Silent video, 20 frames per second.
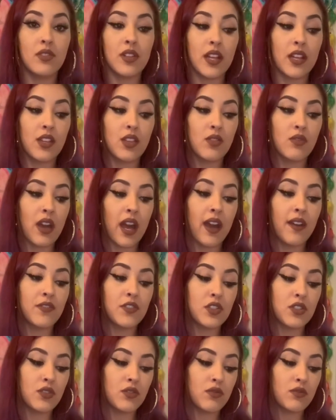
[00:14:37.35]
Like, you have
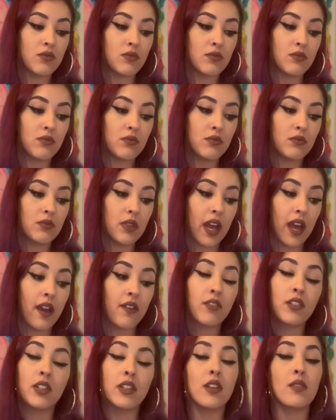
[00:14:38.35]
to
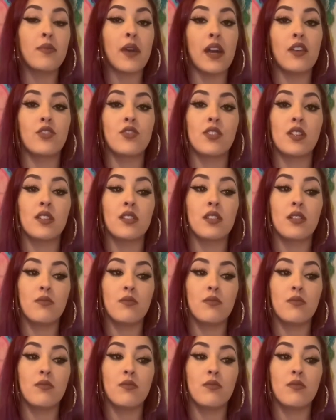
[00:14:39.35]
have clear boundaries,